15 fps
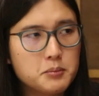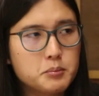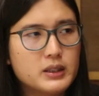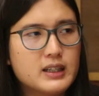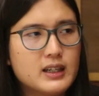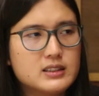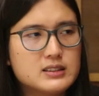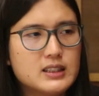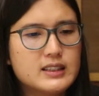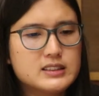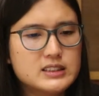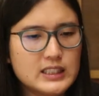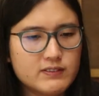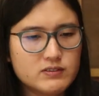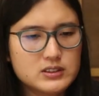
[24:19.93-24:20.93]
because it
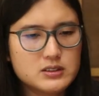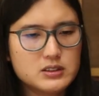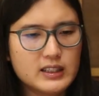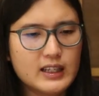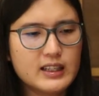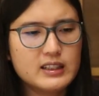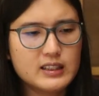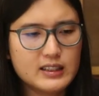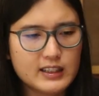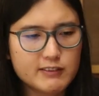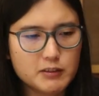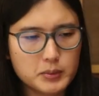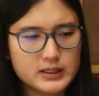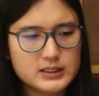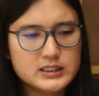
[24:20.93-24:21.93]
seems the Indian
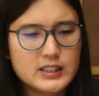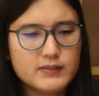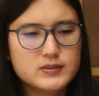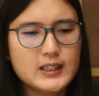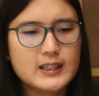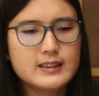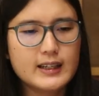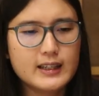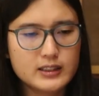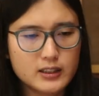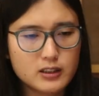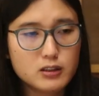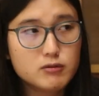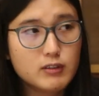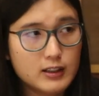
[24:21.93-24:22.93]
government seems
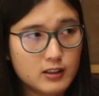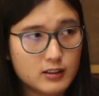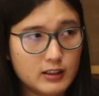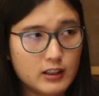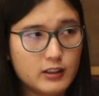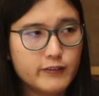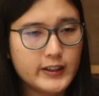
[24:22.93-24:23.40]
unlikely to regulate